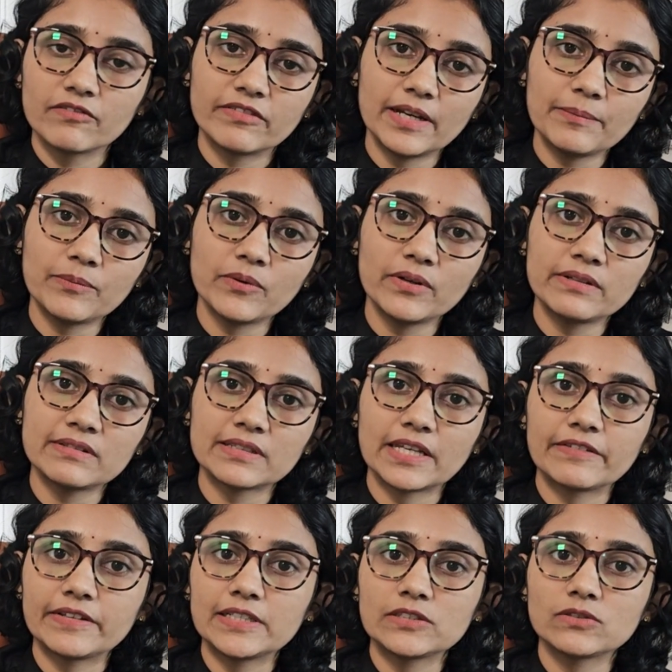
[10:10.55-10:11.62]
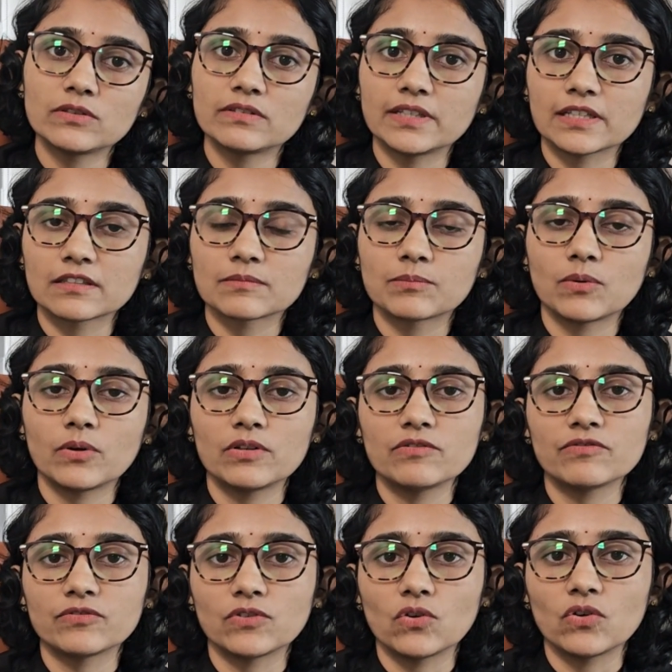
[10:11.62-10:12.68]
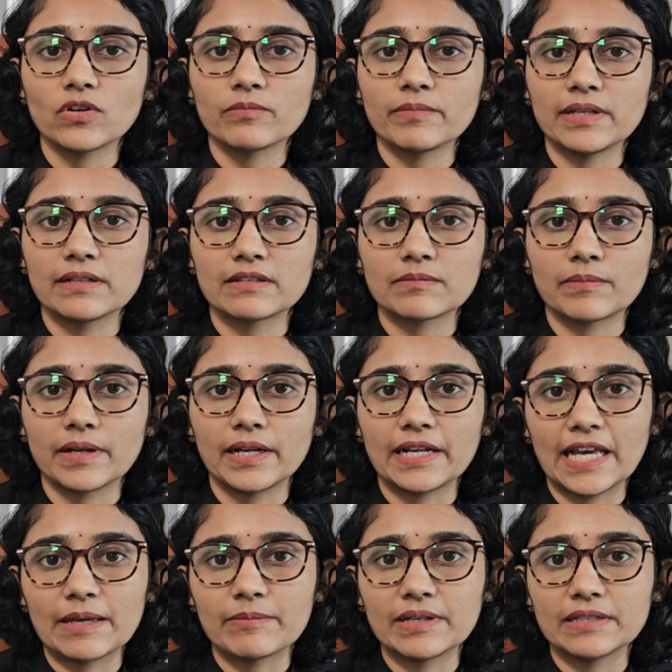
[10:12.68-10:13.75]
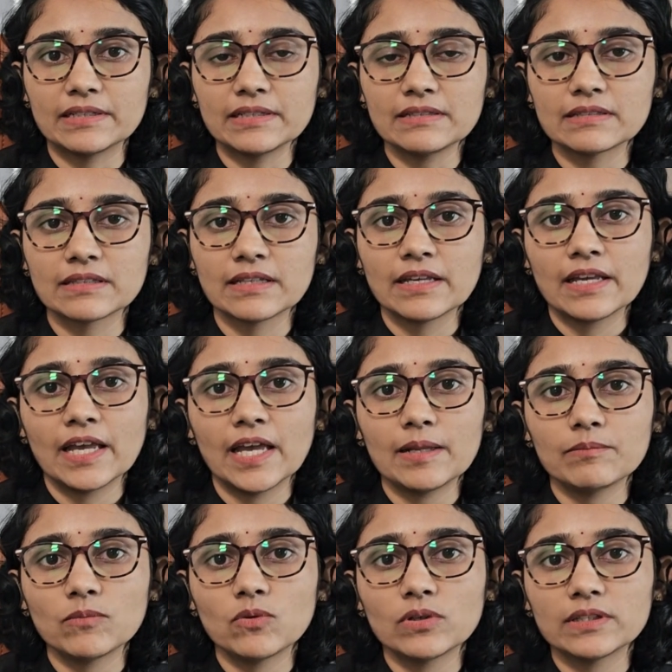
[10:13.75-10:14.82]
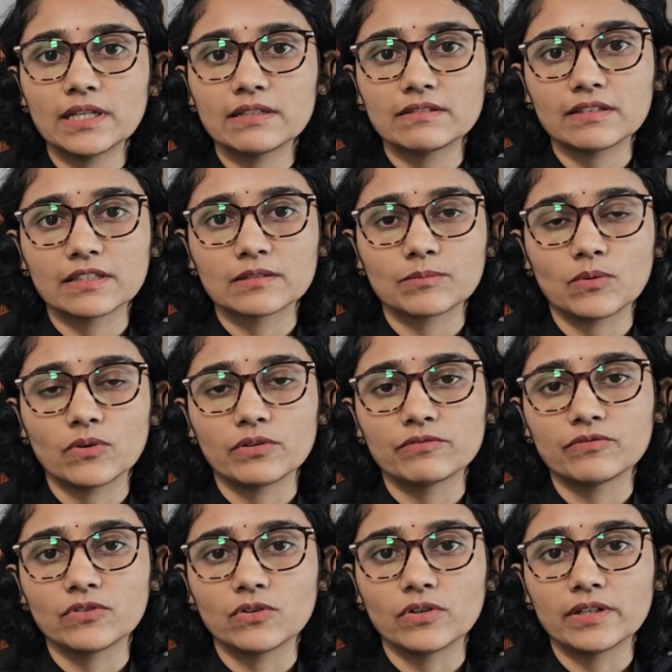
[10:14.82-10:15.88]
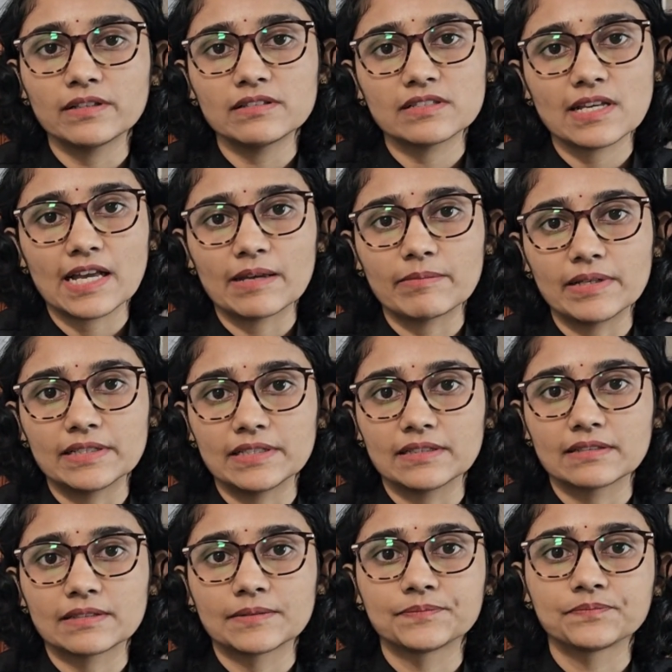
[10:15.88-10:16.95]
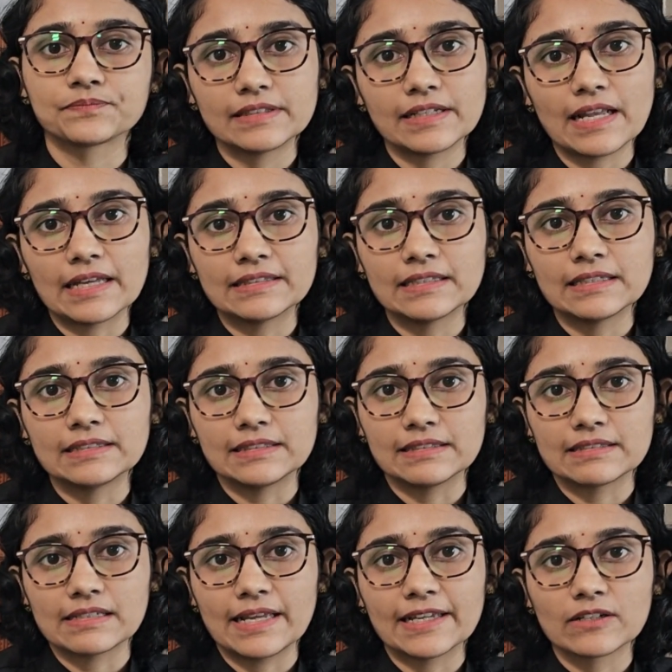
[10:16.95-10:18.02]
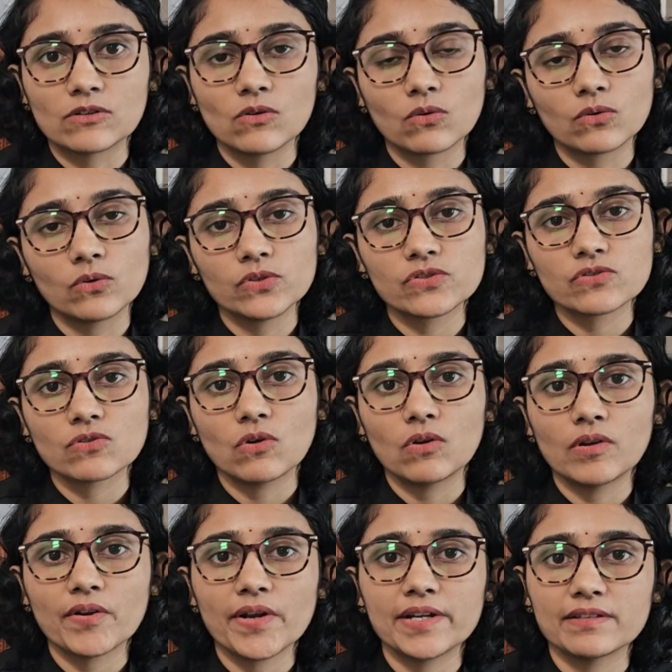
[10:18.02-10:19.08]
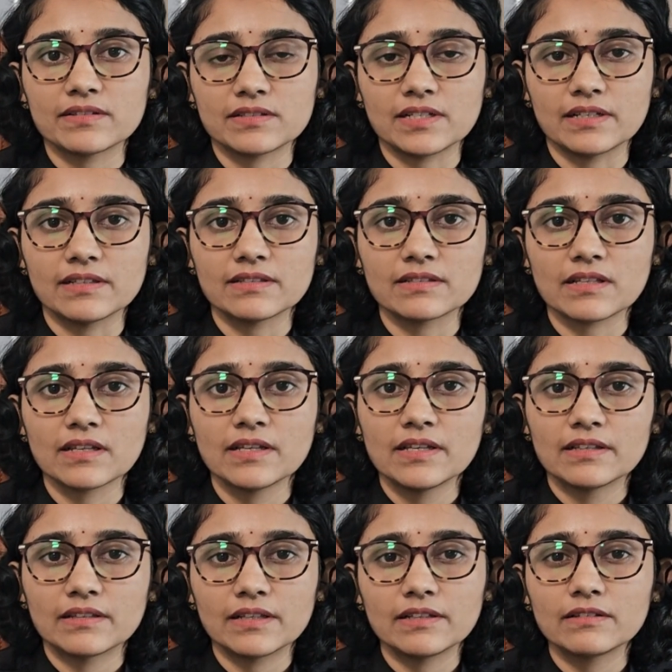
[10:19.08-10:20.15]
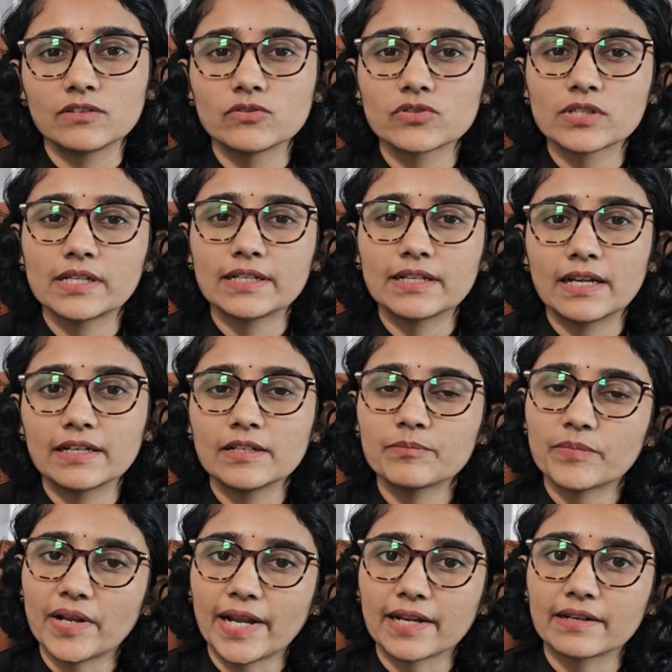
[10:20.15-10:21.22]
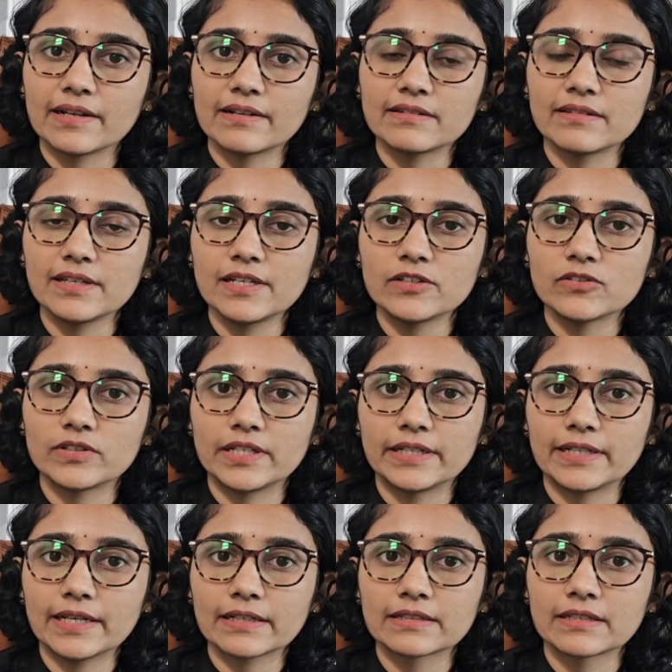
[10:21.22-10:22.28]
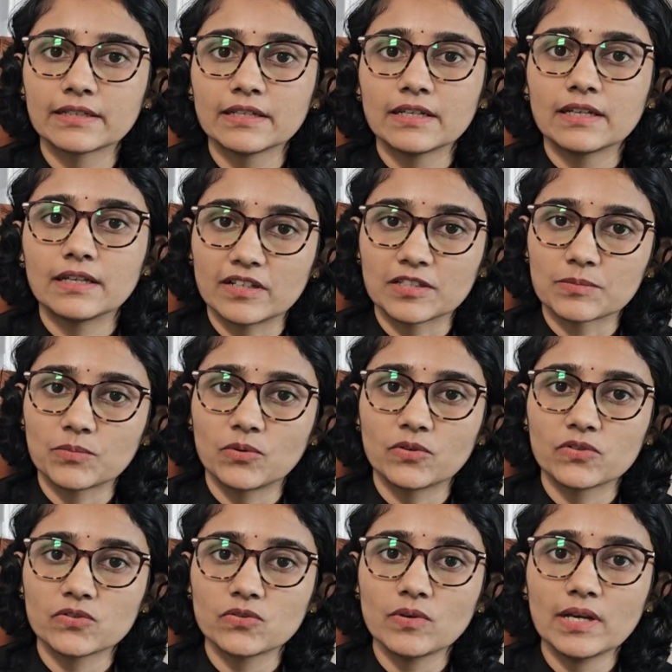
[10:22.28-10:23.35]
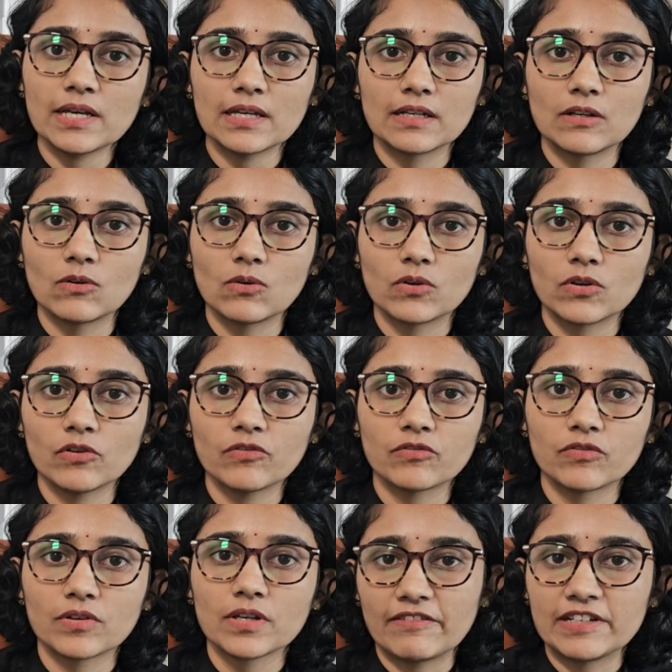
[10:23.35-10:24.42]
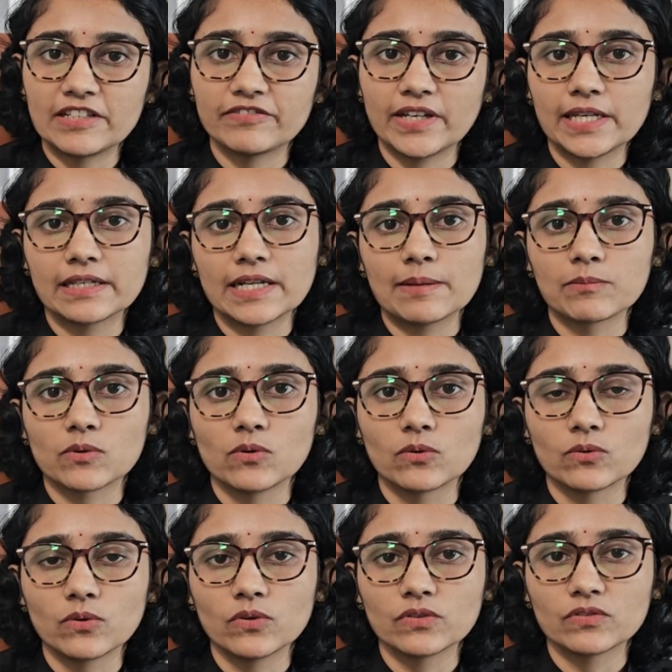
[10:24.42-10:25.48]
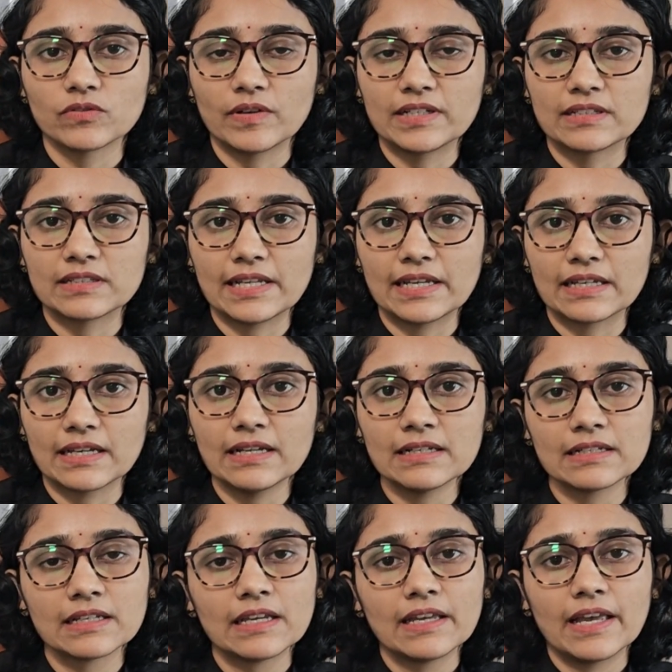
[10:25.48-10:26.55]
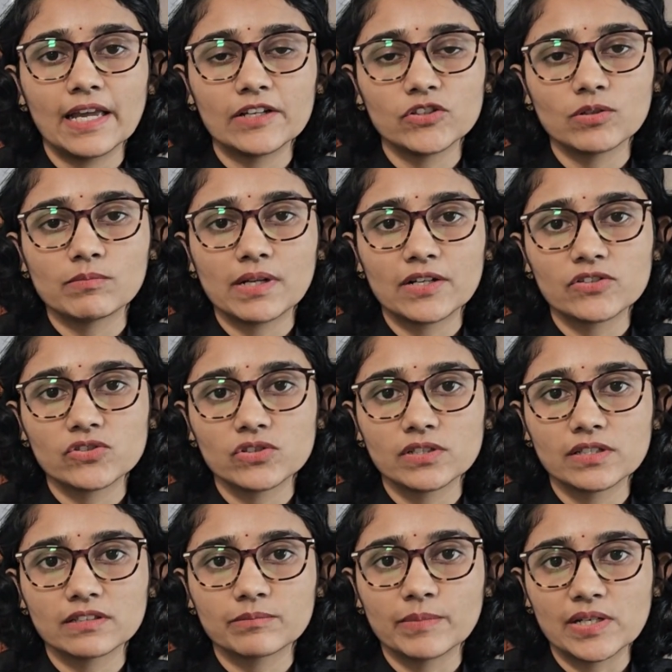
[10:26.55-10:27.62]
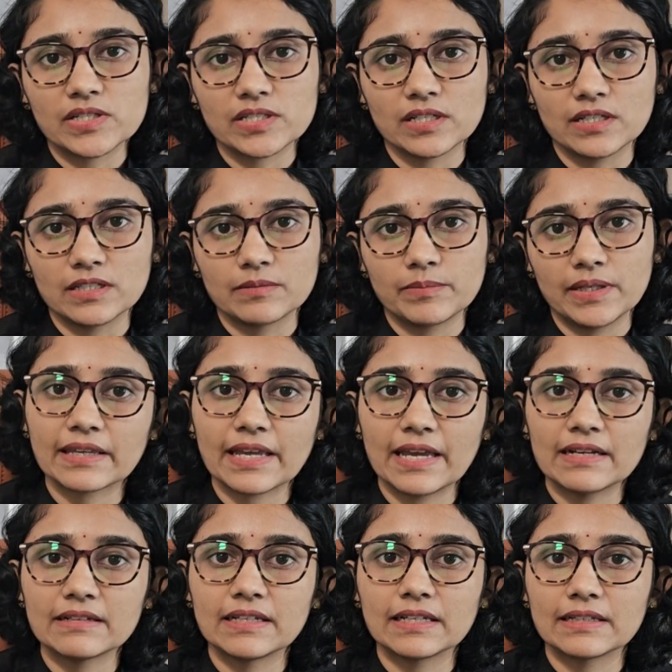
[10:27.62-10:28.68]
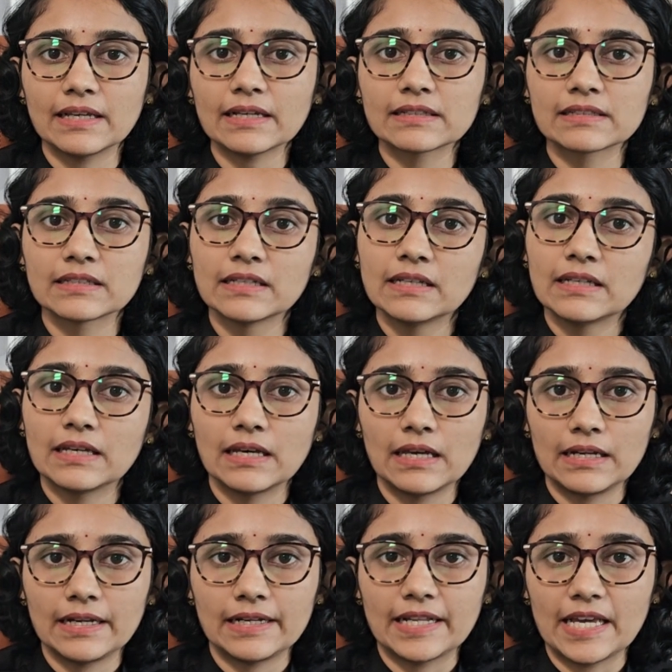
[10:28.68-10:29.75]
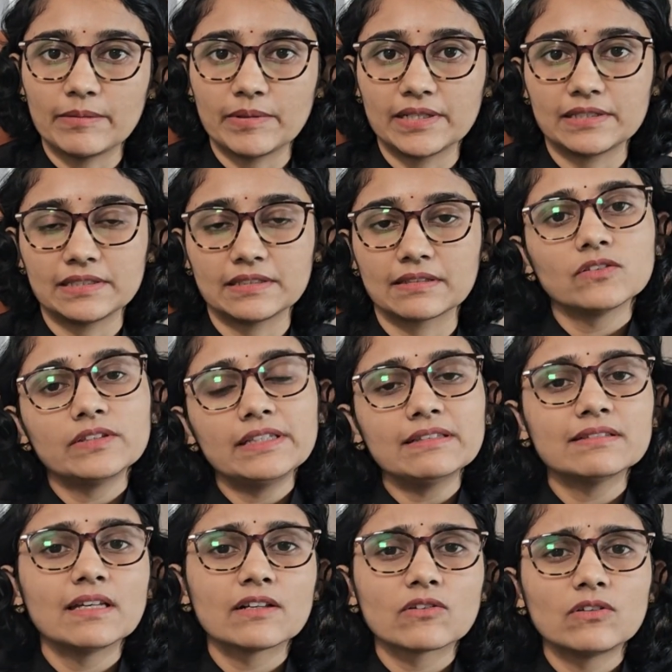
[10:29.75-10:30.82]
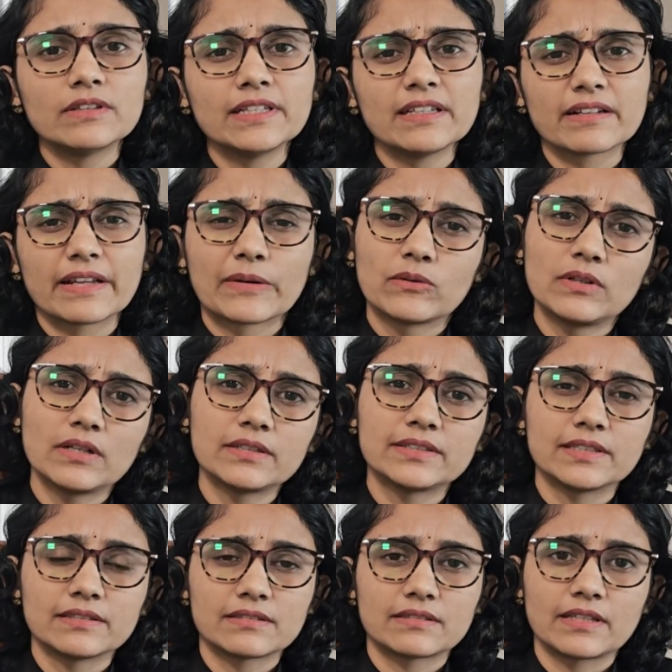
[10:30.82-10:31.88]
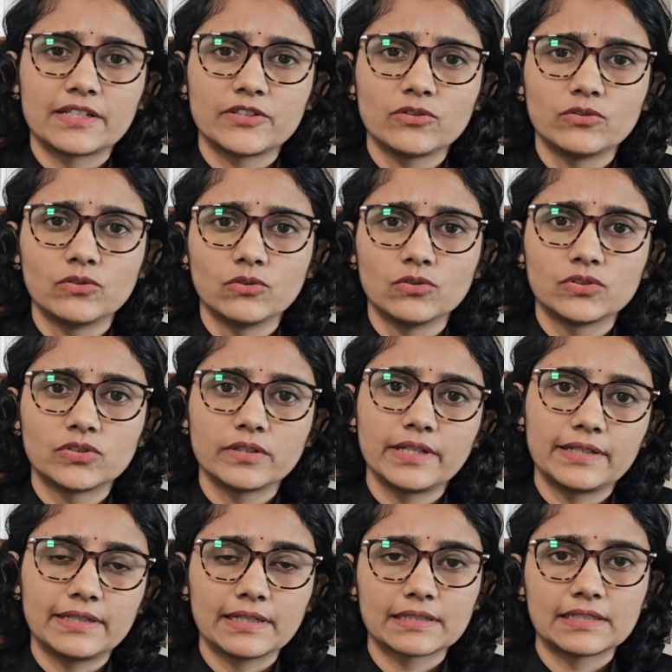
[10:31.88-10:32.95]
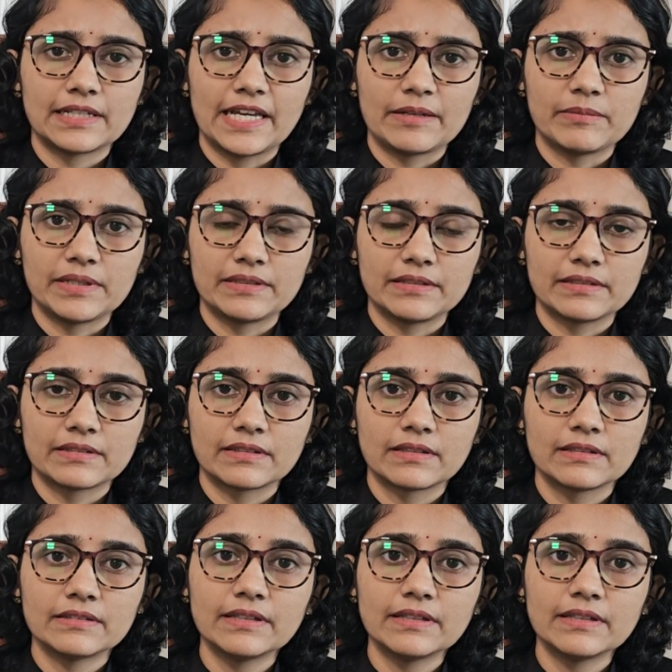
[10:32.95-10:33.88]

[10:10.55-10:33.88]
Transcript: 5.7 to 6.4 means pre-diabetes, and more than 6.4 is diabetes. There are other tests like glucose tolerance test that is usually done in pregnancy to detect response to a load of 75 gram glucose when taken and your blood sugars measured. You can detect early diabetes. So these are all the regular tests that you do to detect diabetes.